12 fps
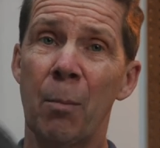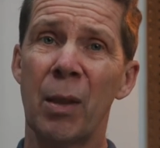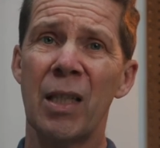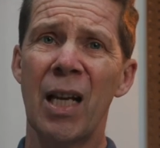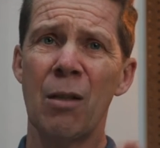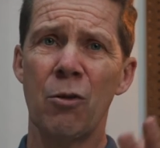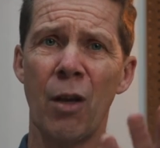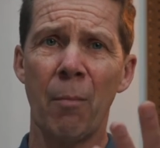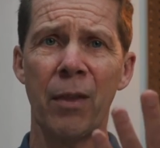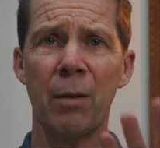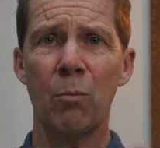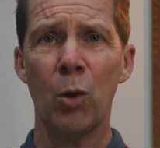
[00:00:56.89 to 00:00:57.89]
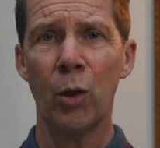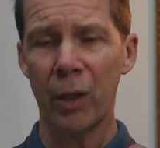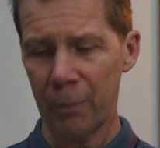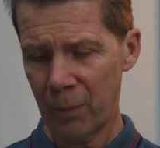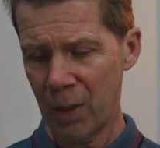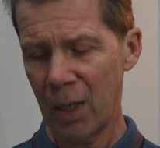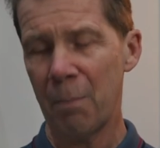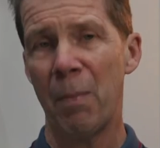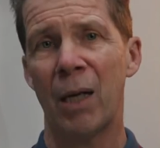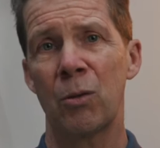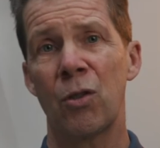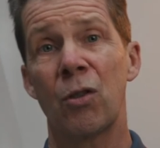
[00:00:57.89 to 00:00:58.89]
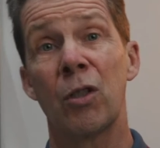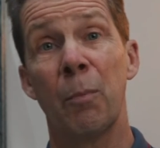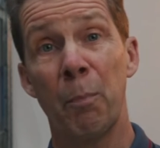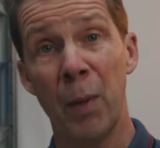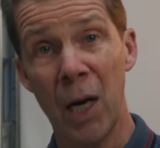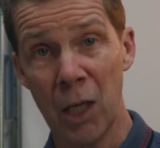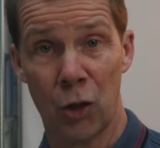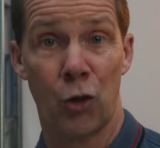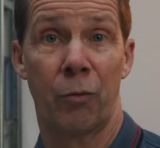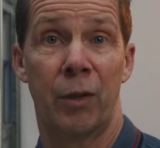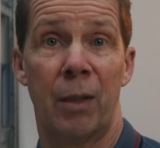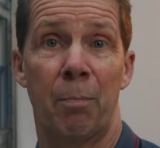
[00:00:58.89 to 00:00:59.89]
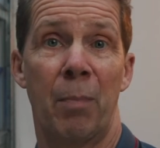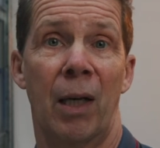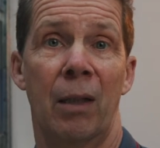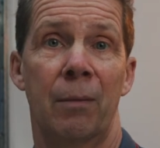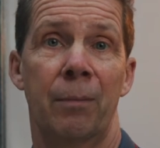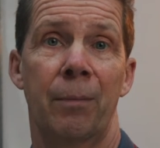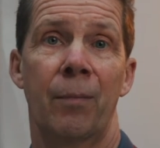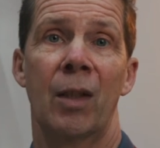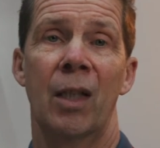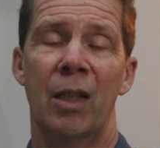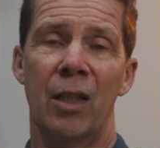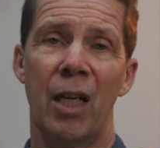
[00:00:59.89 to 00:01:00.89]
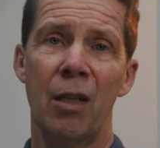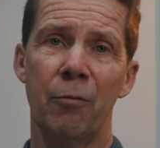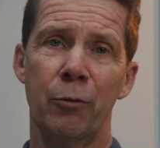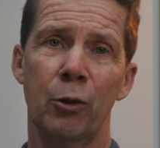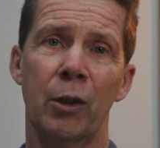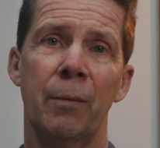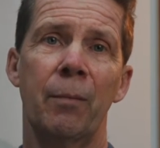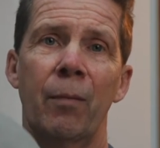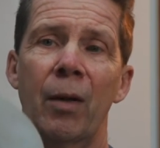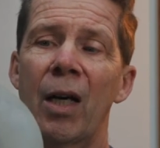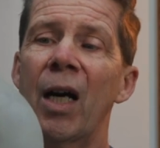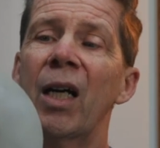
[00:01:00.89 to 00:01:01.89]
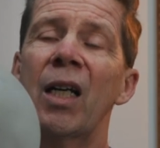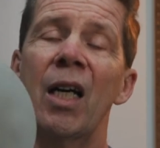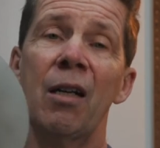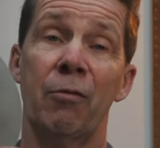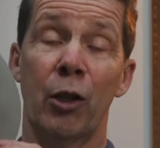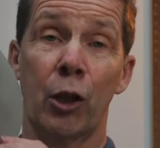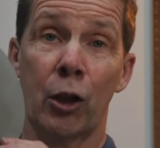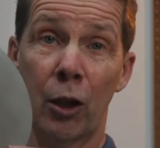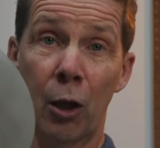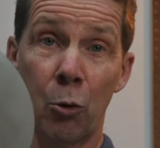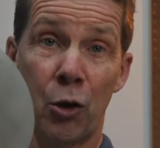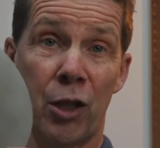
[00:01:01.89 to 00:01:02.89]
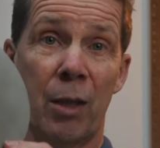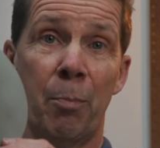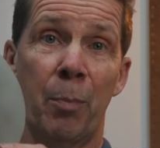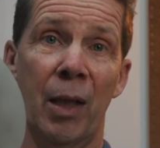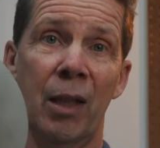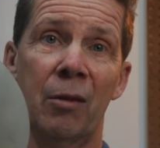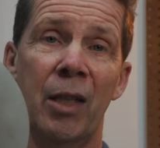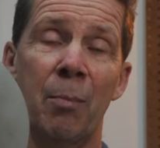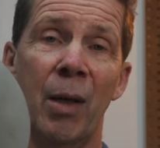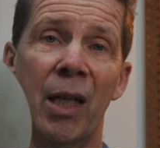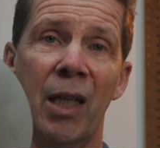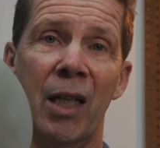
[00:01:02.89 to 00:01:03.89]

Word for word: but now something more about the parts of an impeller. Therefore, I have a closed impeller in my